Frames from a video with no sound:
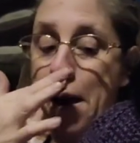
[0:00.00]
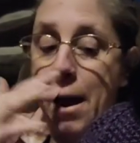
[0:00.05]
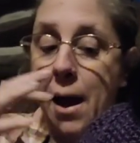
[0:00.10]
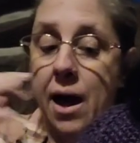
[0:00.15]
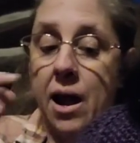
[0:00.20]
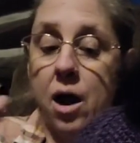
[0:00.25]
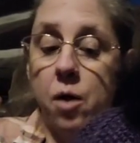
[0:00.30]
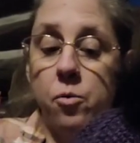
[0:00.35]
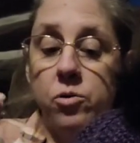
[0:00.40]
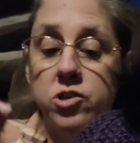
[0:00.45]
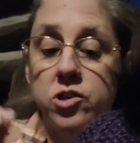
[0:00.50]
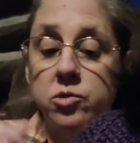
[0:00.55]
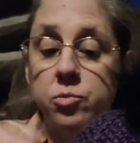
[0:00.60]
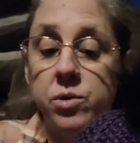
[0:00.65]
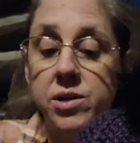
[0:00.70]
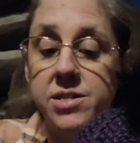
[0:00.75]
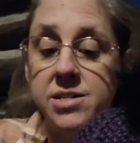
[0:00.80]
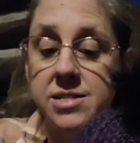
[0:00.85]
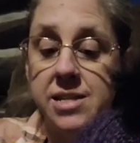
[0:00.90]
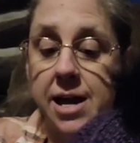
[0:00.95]
And I would just want
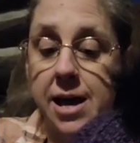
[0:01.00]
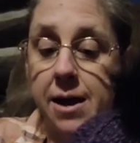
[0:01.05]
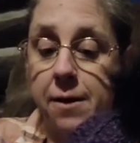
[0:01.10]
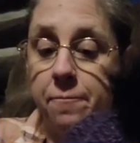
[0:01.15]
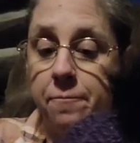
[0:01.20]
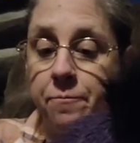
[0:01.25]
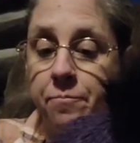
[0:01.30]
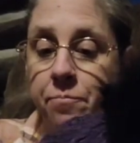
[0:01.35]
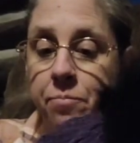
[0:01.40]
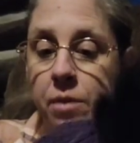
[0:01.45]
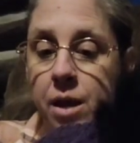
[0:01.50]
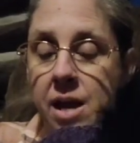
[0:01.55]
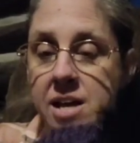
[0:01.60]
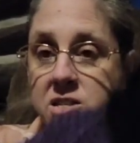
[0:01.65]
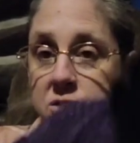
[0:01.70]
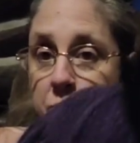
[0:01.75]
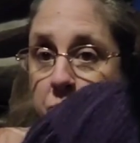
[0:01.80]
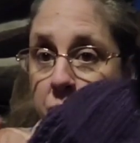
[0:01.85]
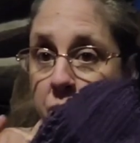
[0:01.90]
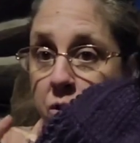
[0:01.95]
to say,
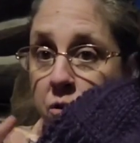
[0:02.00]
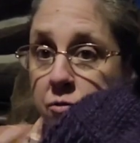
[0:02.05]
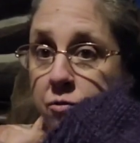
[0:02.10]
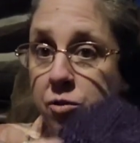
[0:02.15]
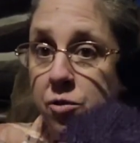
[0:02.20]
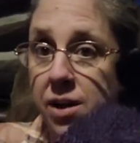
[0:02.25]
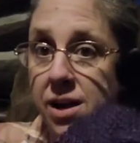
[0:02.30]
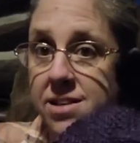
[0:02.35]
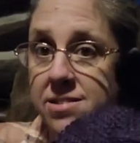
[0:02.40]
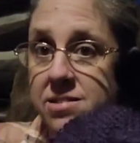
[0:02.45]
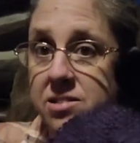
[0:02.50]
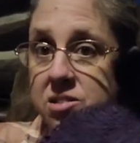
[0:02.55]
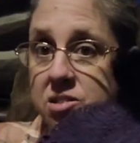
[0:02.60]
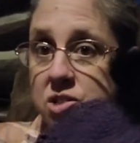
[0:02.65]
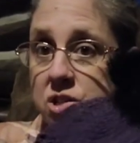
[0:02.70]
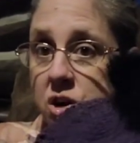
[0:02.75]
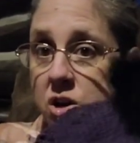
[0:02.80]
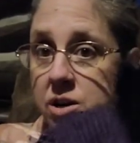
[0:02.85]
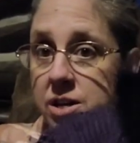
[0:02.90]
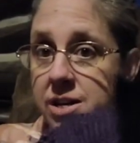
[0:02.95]
as beautiful as this
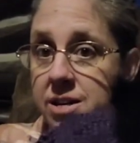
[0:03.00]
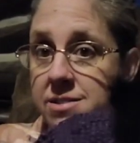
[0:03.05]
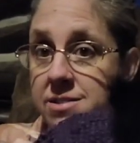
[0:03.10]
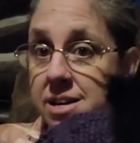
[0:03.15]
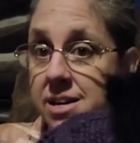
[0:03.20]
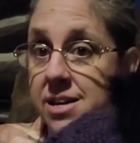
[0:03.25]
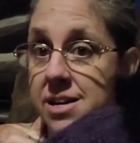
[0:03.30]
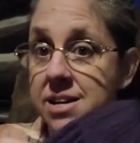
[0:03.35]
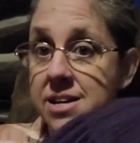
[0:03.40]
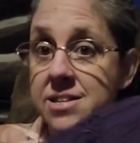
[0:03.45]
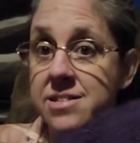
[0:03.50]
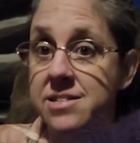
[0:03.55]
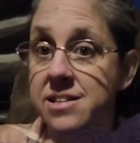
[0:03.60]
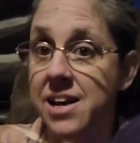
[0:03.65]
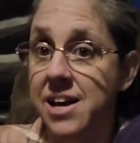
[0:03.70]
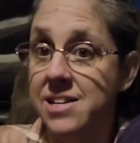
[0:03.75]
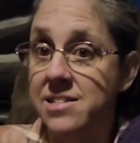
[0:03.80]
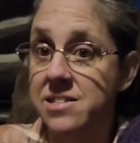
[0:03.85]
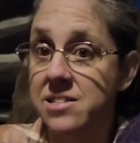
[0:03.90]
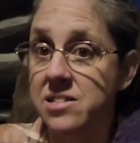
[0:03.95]
yarn is, and it is
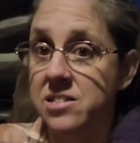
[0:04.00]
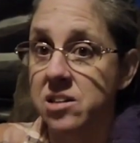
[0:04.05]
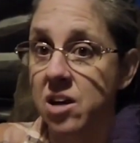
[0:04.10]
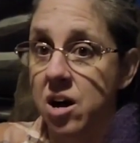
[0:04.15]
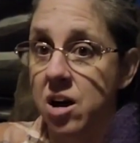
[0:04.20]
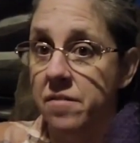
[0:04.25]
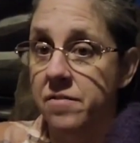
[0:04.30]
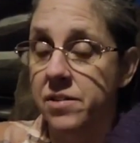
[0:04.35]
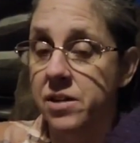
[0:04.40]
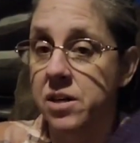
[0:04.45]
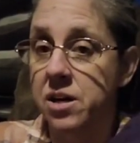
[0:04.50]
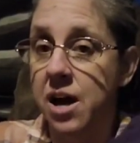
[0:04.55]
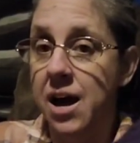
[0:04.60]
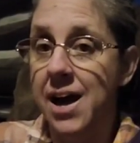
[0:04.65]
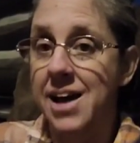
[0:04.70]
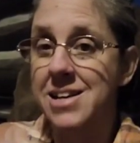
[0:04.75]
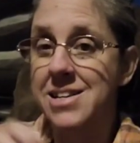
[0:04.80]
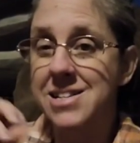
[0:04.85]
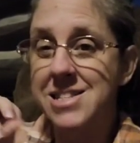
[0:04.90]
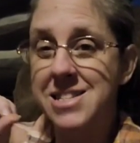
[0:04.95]
nice and soft,
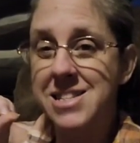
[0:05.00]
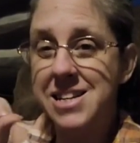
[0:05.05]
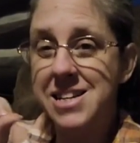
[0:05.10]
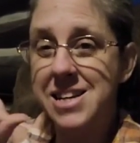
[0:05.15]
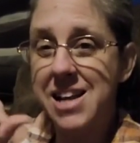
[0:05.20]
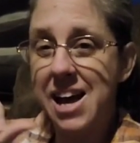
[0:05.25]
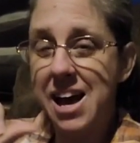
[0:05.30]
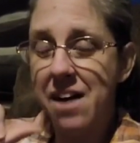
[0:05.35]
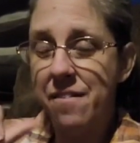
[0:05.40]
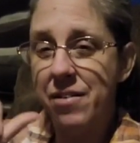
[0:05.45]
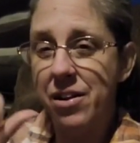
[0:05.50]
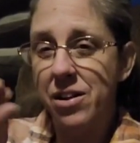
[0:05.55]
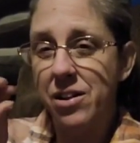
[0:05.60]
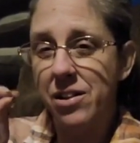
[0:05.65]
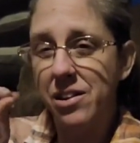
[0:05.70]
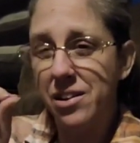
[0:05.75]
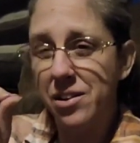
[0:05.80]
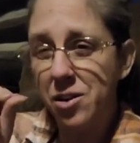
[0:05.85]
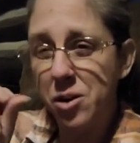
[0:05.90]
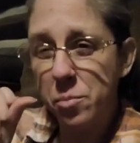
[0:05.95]
I did have a
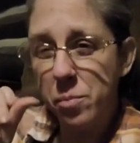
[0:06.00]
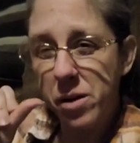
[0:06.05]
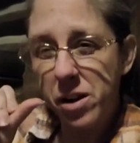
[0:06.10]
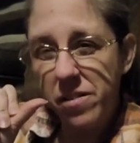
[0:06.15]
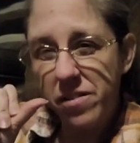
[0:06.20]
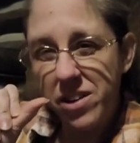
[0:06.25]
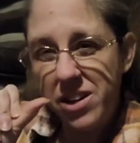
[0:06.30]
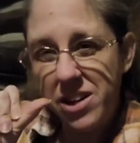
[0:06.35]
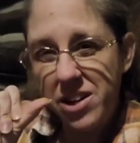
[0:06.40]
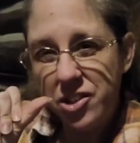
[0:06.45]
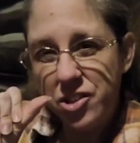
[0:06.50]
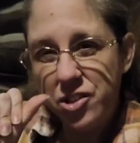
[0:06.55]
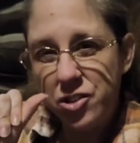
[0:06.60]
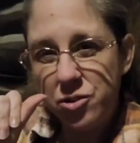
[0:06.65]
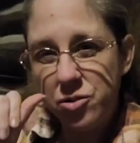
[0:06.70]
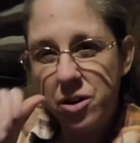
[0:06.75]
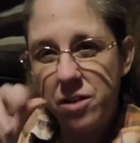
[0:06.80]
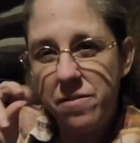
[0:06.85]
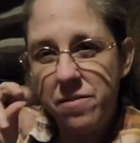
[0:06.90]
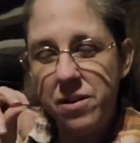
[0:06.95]
little bit of an
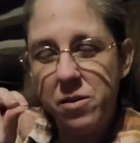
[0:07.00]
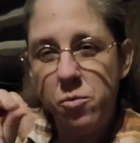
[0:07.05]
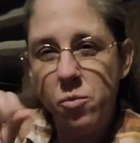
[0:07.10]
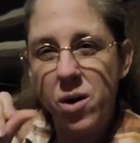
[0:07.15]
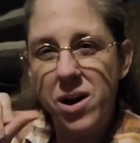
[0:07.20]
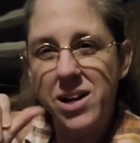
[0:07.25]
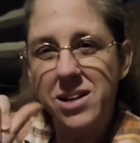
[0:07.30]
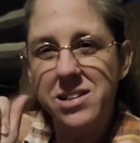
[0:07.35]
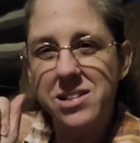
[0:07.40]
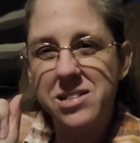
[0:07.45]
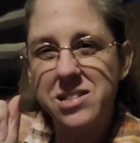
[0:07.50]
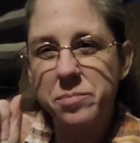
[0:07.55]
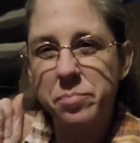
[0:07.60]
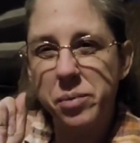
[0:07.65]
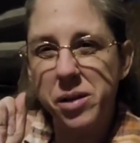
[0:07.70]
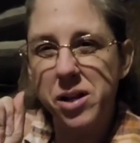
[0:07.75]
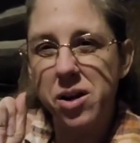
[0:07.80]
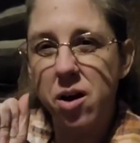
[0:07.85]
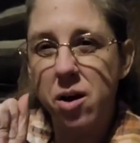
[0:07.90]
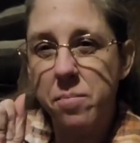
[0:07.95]
issue of it wanting to
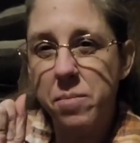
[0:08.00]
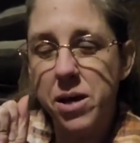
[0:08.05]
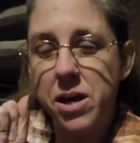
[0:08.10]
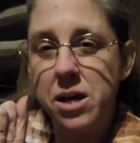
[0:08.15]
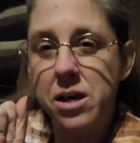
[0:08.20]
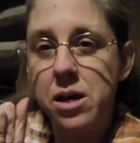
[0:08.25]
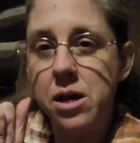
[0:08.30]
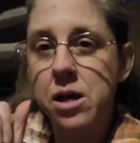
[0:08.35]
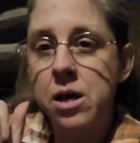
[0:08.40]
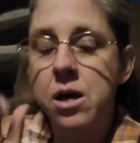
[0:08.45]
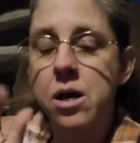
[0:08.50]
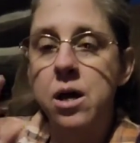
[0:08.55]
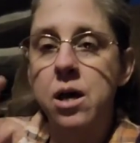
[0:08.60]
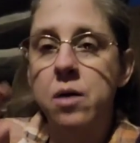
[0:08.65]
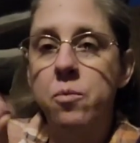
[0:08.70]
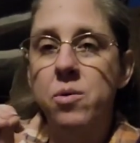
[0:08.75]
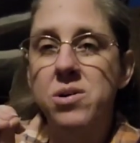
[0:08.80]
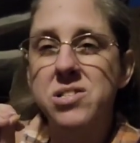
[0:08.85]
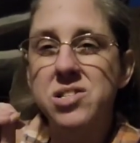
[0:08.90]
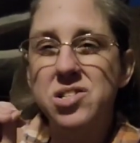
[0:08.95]
split on me. It
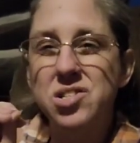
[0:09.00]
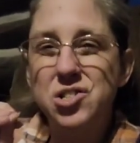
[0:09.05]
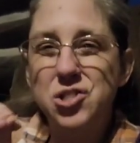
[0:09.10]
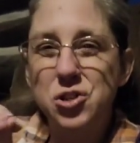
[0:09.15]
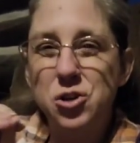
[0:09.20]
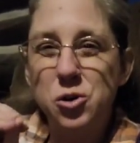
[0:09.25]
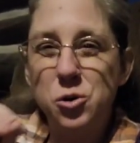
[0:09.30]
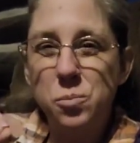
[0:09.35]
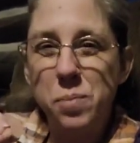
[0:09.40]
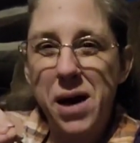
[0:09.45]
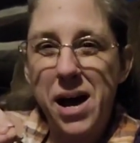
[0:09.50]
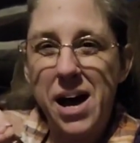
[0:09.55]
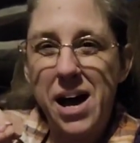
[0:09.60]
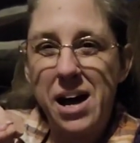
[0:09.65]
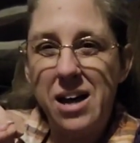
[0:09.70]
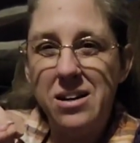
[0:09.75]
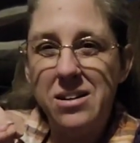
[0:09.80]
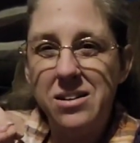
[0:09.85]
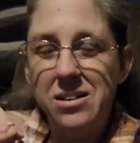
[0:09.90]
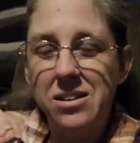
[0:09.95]
wasn't too
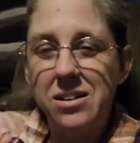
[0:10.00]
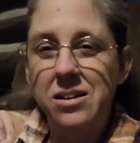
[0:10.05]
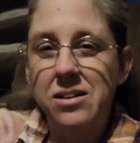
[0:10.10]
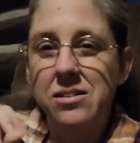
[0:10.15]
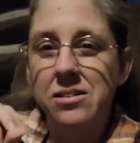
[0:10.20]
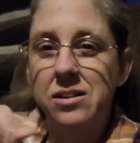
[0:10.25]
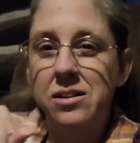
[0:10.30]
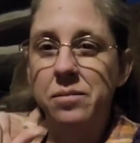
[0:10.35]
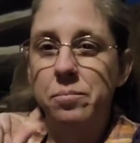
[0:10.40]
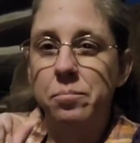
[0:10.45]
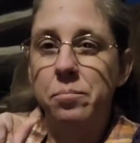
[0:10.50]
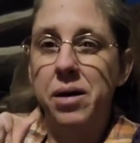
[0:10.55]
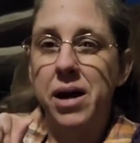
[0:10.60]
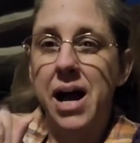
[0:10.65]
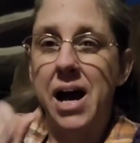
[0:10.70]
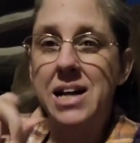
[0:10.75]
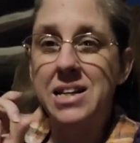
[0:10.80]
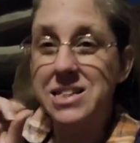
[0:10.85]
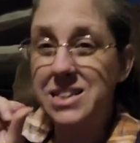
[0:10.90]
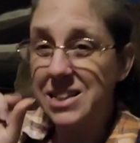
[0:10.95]
bad, but
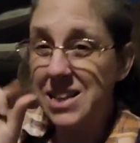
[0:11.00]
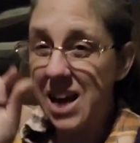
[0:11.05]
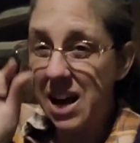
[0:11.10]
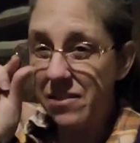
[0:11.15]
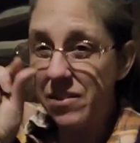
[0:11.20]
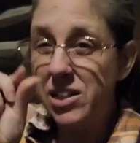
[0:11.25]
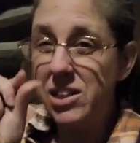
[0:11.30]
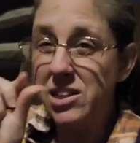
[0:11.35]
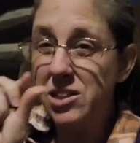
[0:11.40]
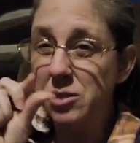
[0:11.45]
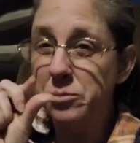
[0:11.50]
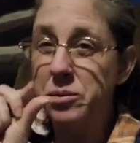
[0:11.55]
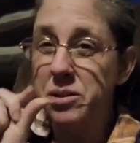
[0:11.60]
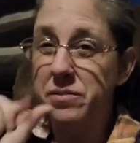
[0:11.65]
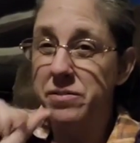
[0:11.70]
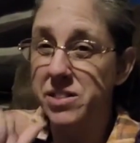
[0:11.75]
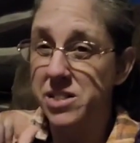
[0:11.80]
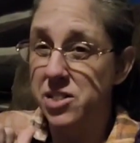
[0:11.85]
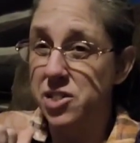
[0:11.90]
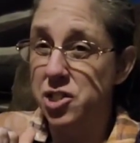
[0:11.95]
I did have a little bit
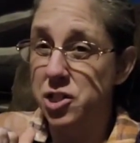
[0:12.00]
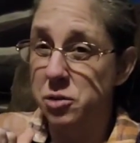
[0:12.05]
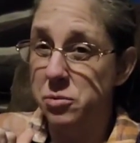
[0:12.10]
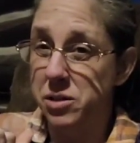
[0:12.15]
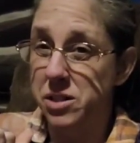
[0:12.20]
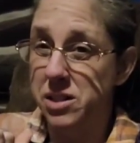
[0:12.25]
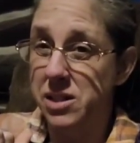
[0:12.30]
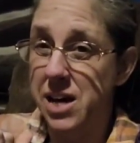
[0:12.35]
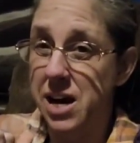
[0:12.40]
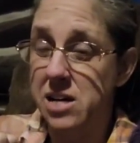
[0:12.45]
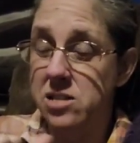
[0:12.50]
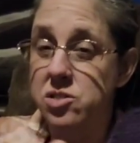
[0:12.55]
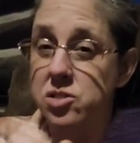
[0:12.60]
of an issue with that.